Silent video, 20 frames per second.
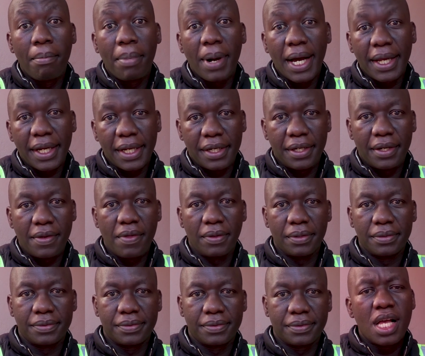buried.
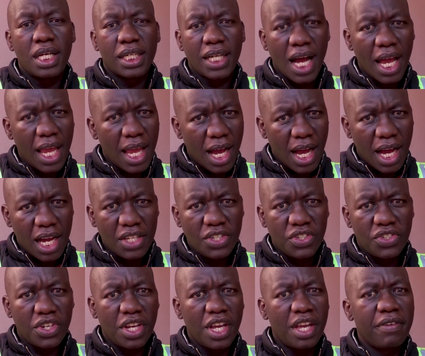I urge